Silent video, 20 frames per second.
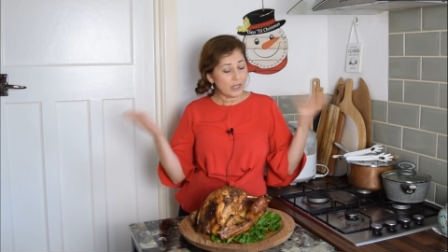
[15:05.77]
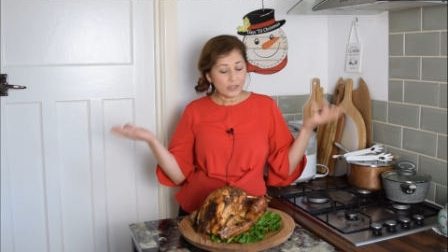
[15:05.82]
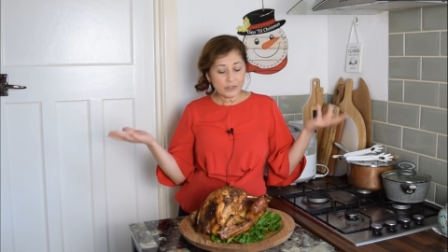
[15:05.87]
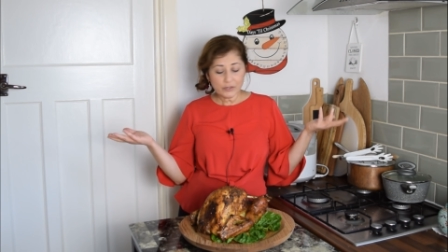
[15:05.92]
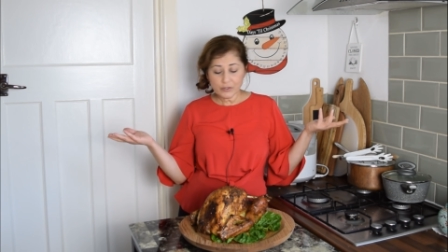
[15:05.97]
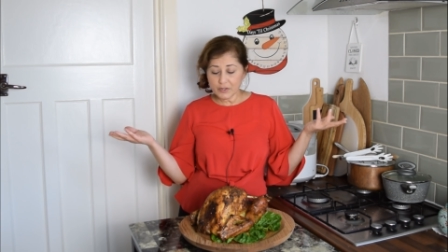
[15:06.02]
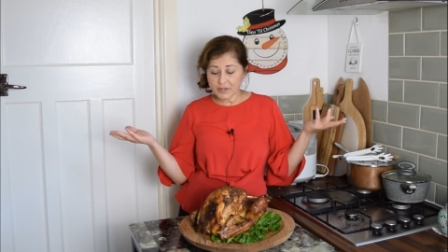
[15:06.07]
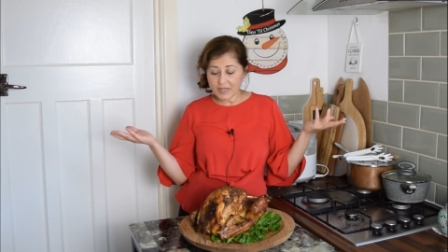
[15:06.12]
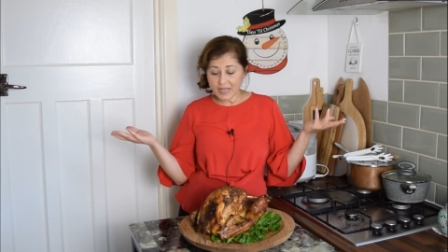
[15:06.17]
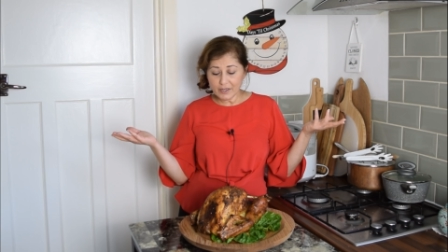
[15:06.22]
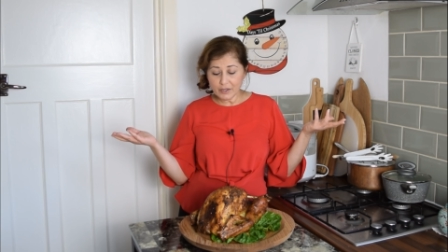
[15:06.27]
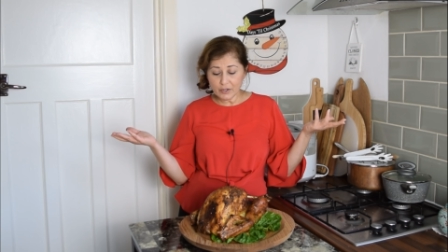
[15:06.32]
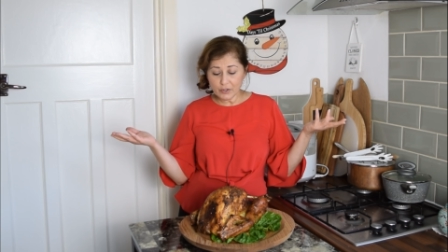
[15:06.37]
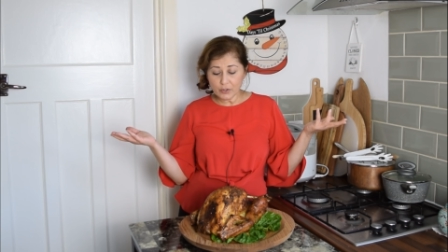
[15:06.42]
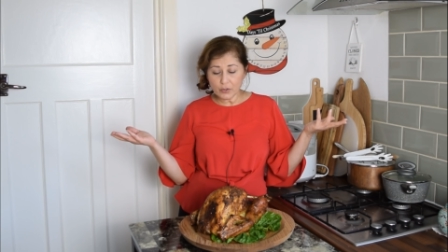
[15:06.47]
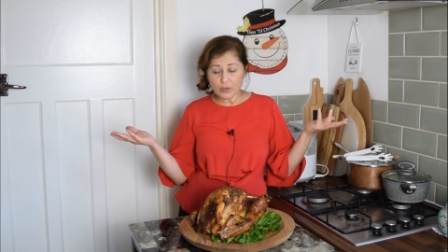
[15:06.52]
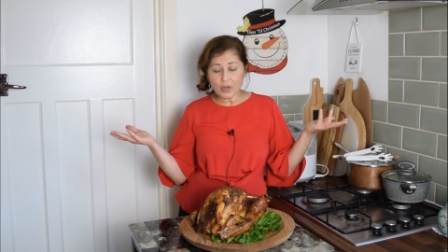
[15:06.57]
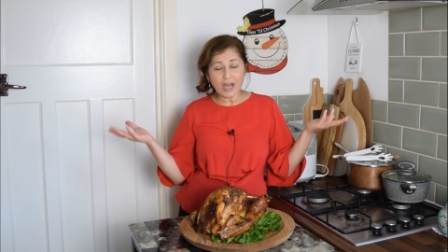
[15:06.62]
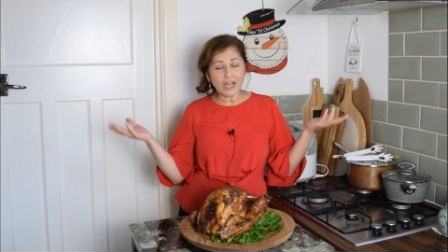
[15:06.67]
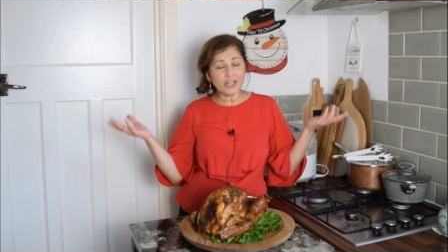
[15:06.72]
So there you
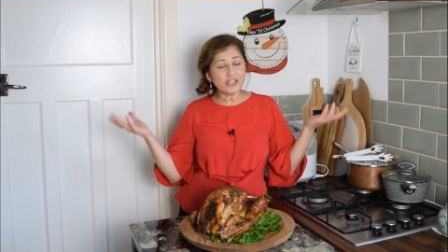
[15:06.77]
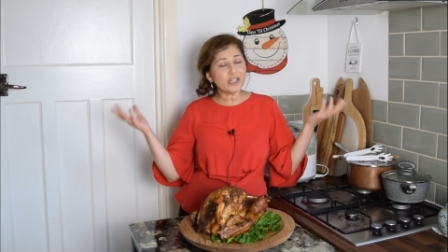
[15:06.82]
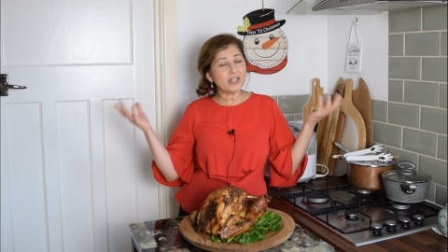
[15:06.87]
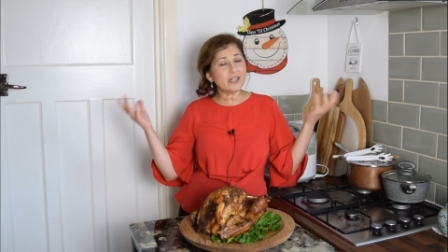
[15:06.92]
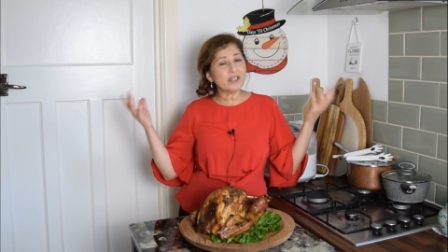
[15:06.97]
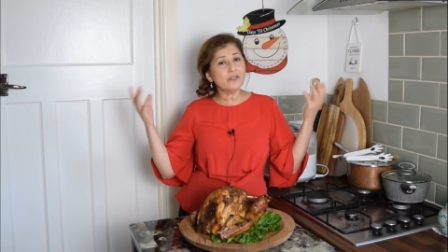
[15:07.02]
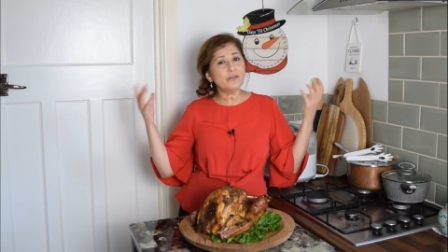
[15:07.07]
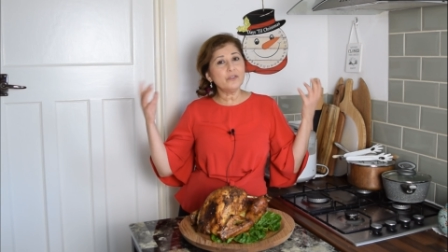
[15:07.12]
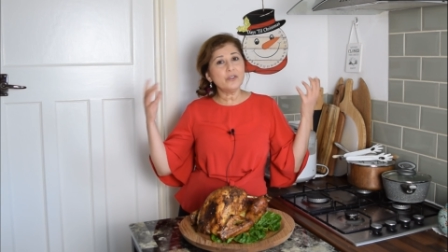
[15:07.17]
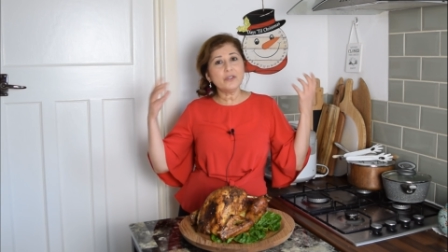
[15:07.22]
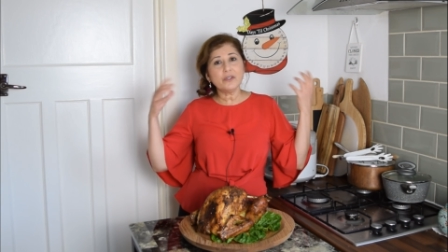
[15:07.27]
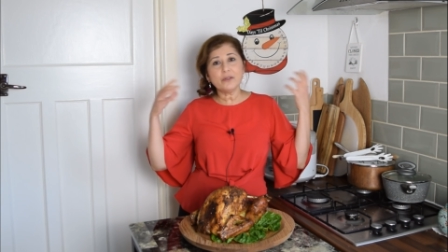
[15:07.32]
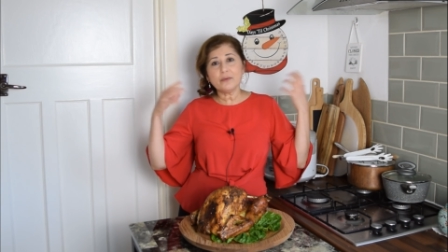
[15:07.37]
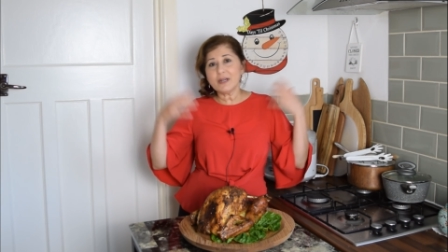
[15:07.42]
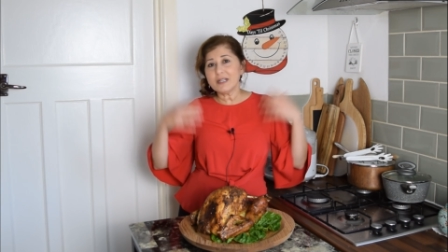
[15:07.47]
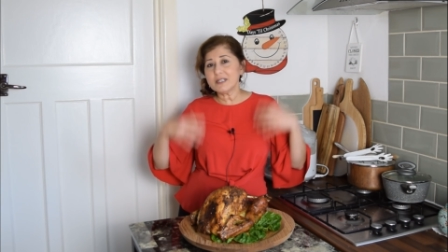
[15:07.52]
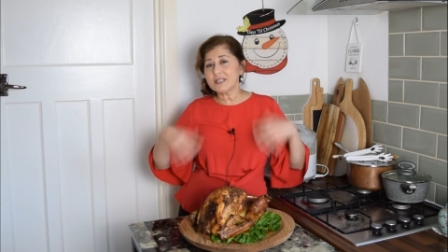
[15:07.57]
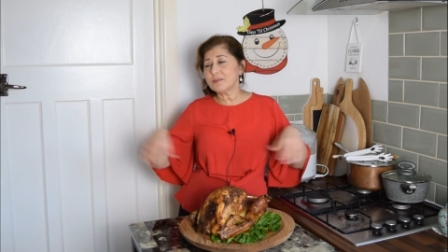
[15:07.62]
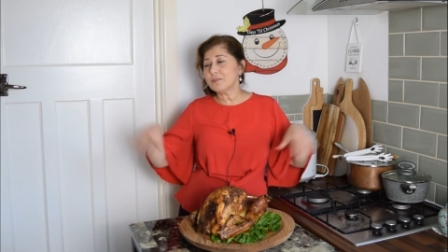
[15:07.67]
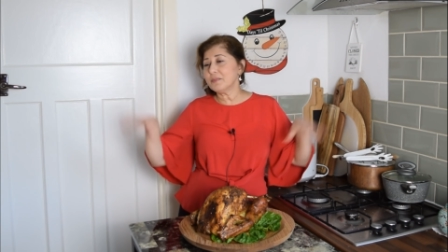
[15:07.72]
go. I shall give you the
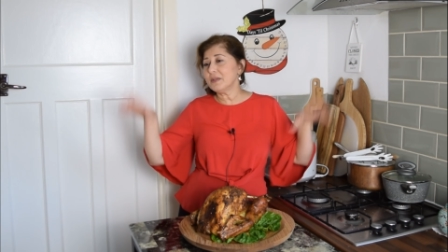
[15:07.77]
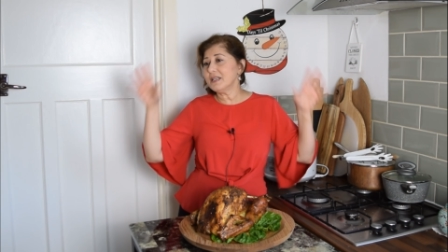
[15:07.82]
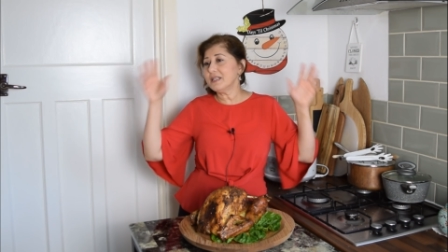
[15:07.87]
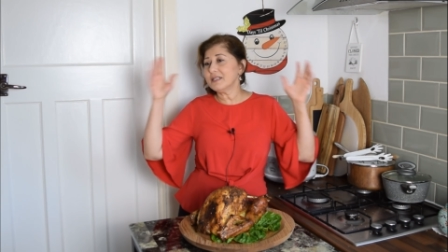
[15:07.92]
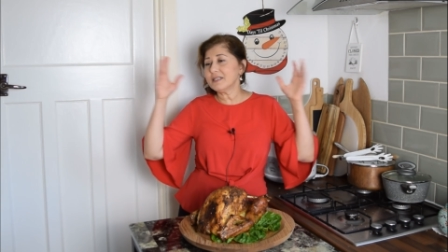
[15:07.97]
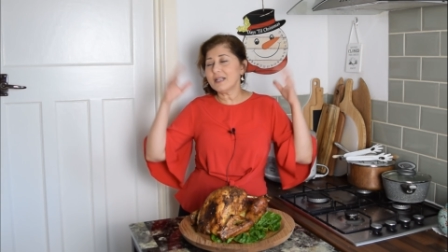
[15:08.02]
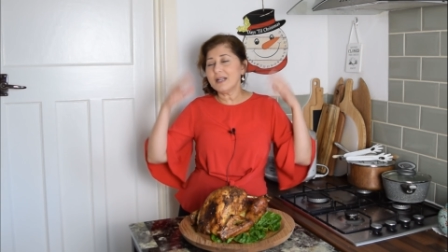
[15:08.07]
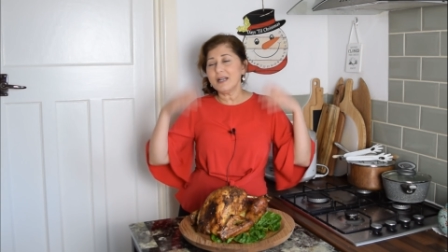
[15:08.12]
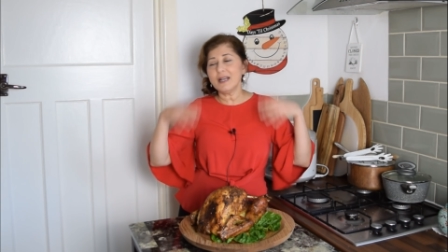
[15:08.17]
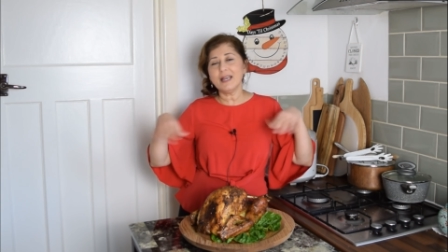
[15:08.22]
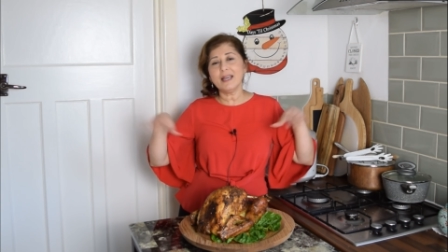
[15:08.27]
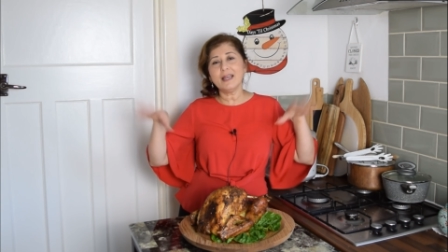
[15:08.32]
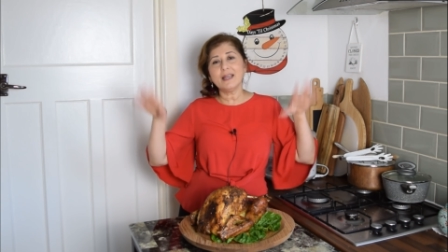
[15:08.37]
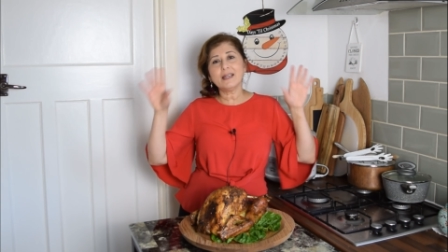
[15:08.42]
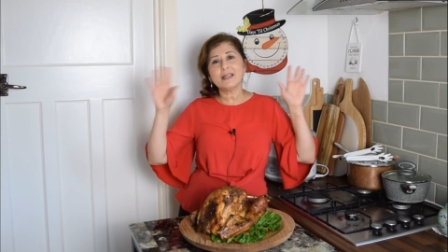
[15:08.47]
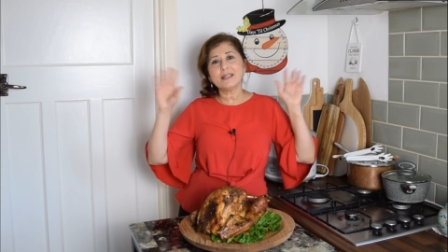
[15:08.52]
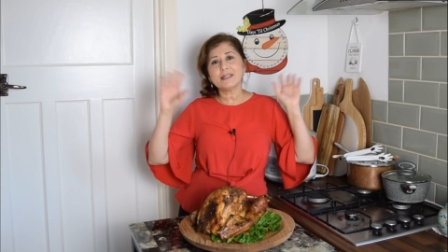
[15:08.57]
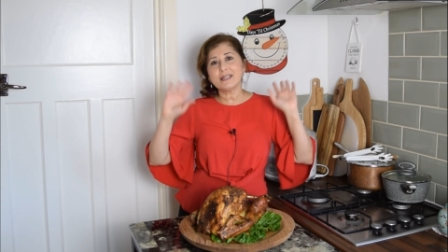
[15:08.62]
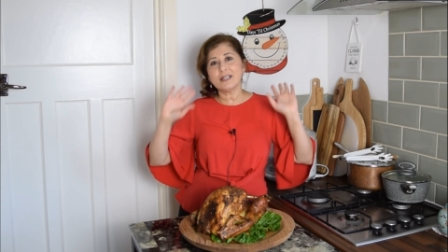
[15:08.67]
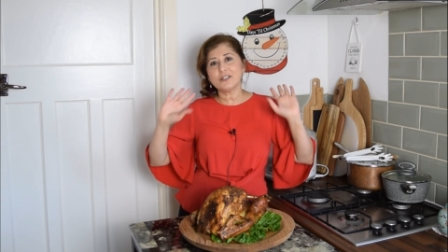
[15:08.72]
recipes, the
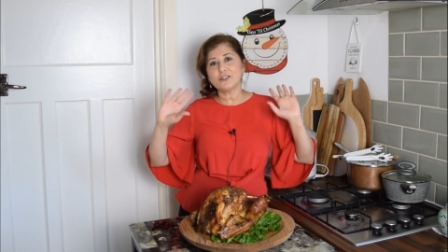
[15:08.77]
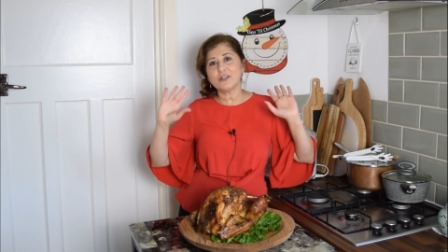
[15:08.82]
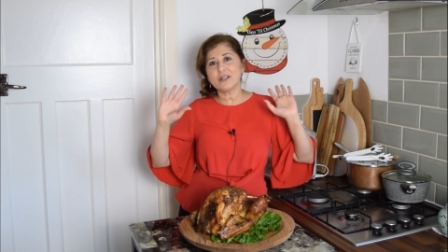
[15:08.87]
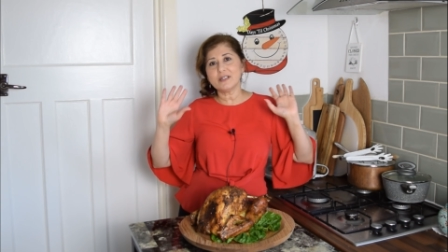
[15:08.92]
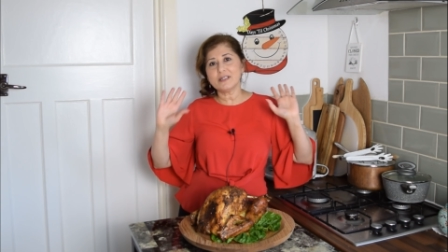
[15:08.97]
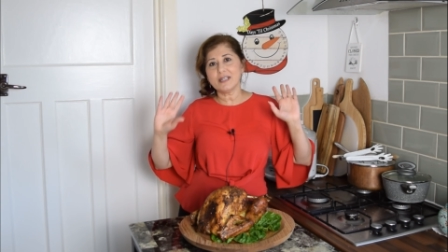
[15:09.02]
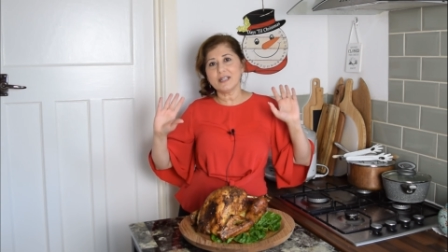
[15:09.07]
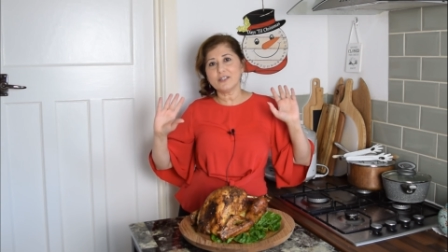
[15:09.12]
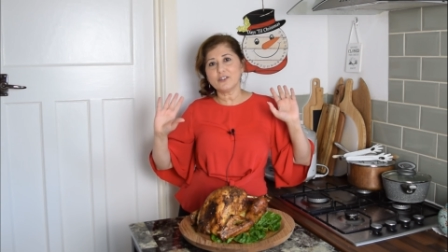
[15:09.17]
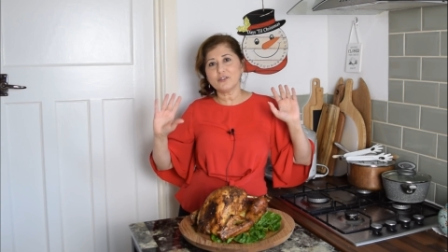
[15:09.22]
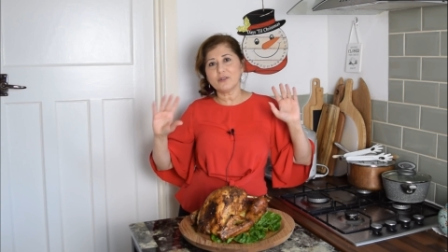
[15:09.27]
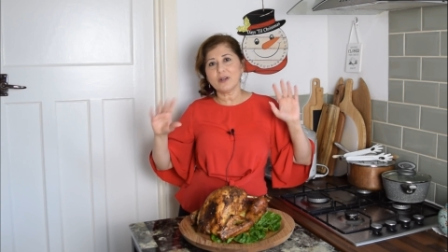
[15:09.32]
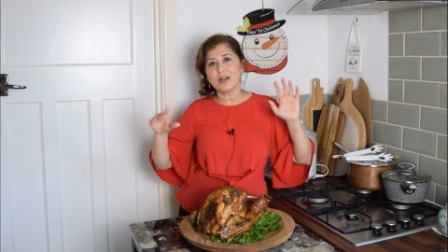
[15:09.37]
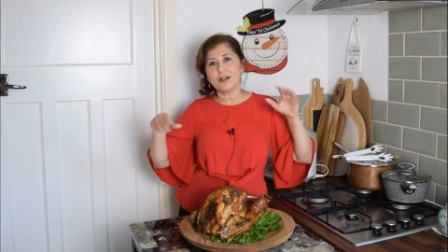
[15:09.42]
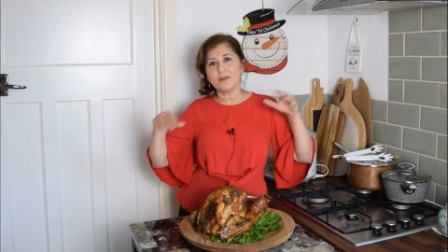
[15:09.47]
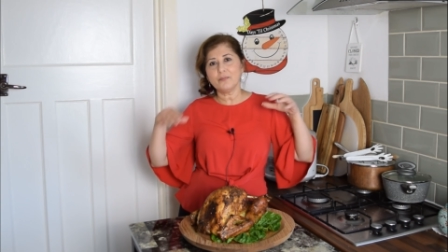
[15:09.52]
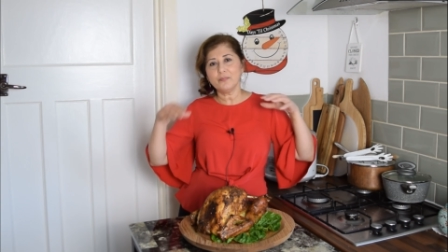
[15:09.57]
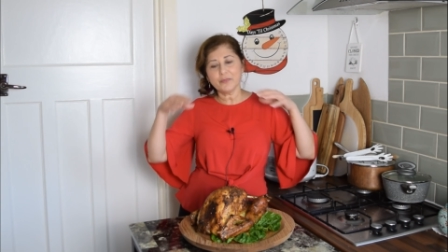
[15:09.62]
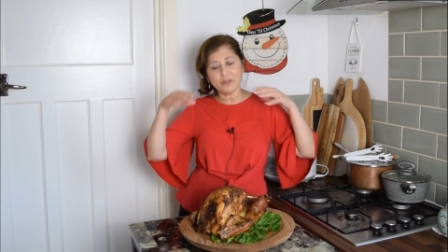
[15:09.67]
link, etc, etc.